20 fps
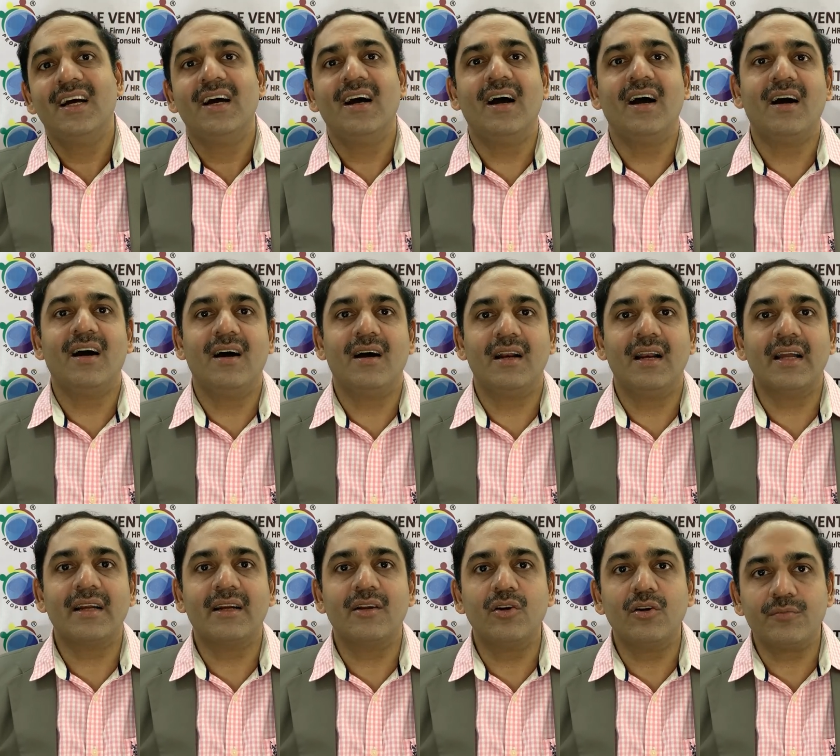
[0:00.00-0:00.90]

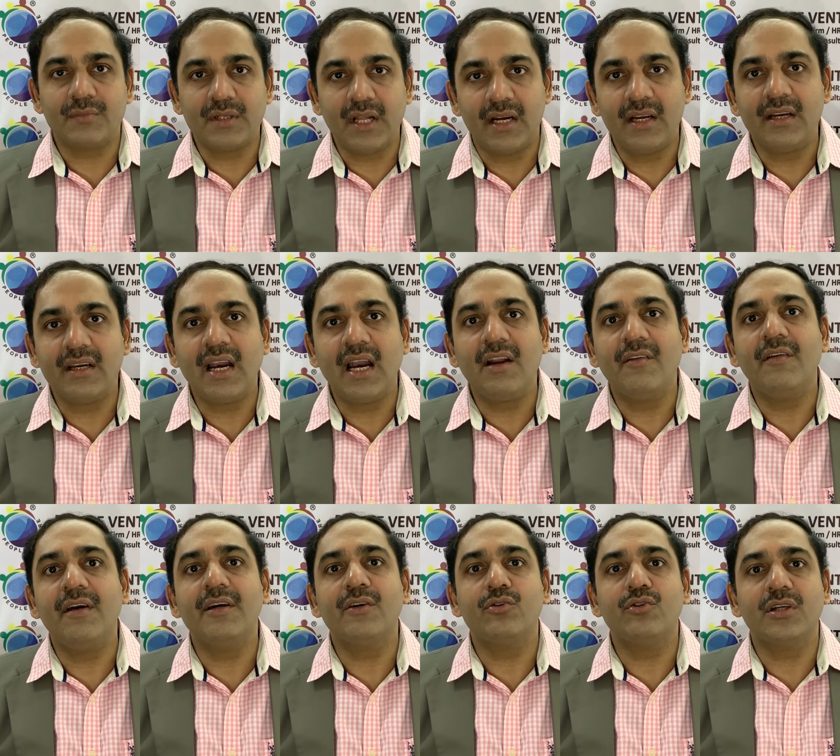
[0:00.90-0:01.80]

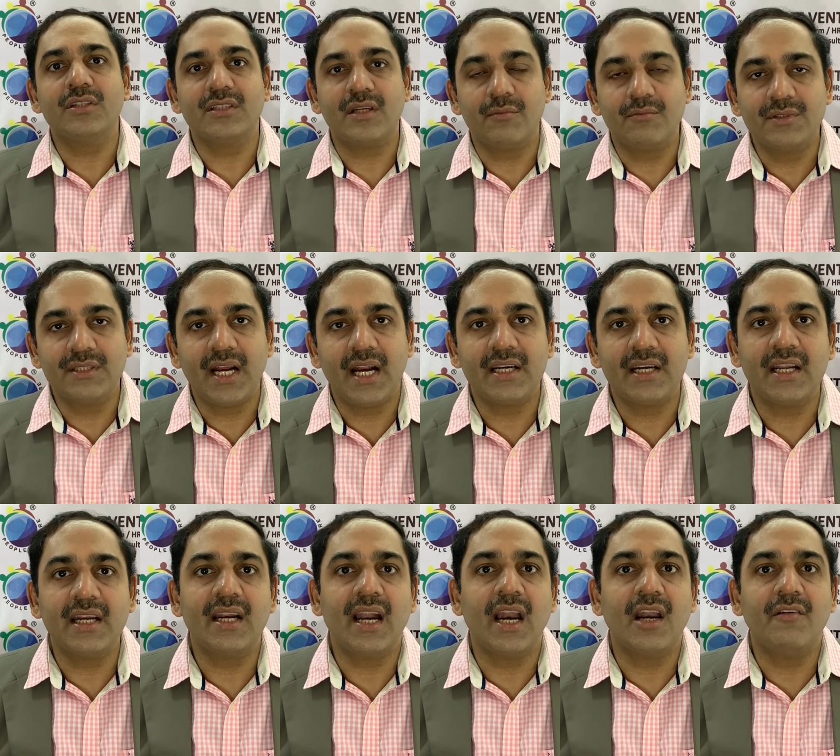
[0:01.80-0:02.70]
irrelevant to the subject,
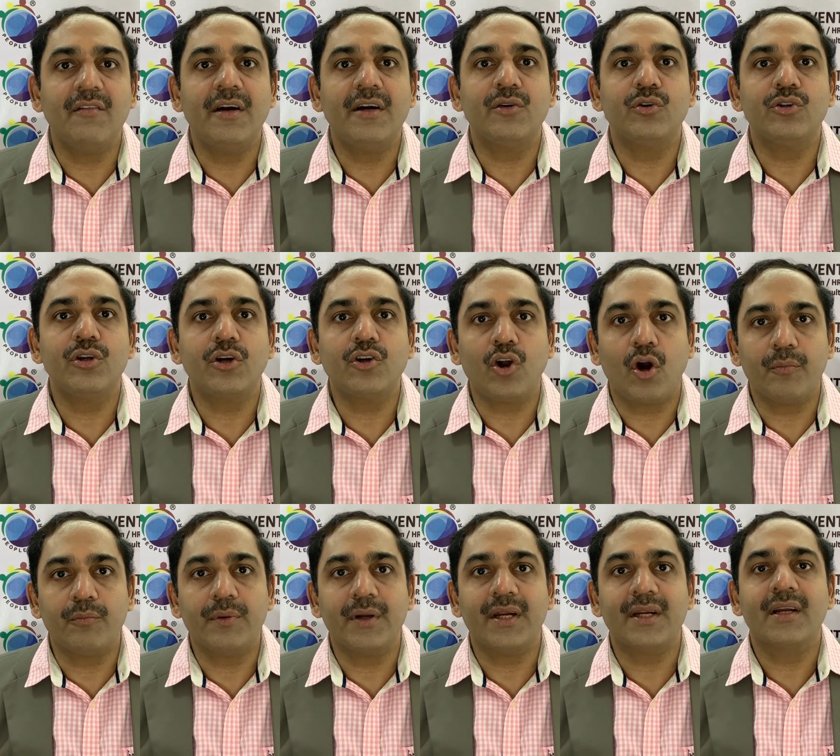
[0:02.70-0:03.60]
irrelevant to the
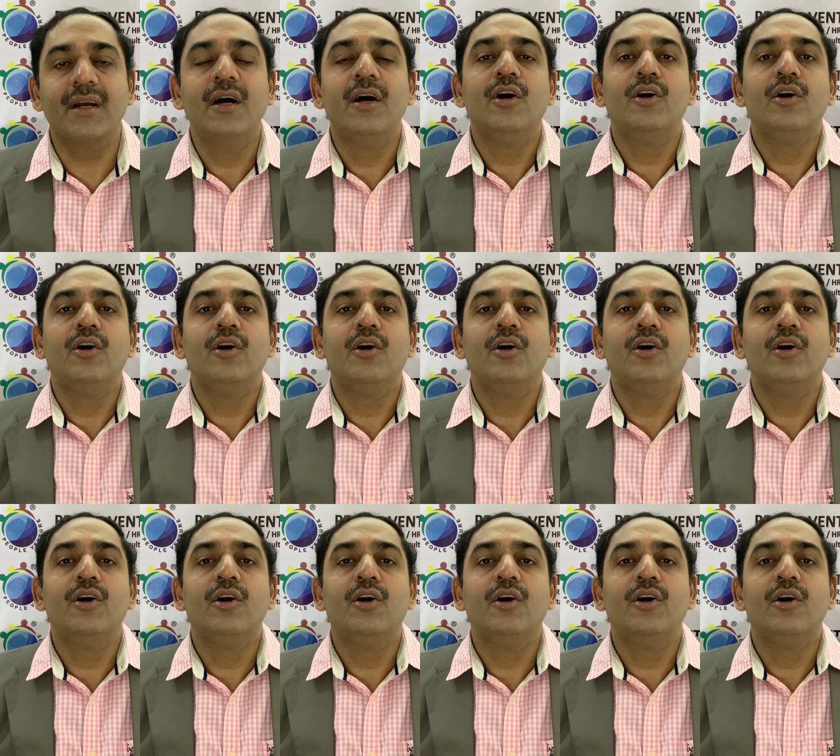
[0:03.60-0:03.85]
topic.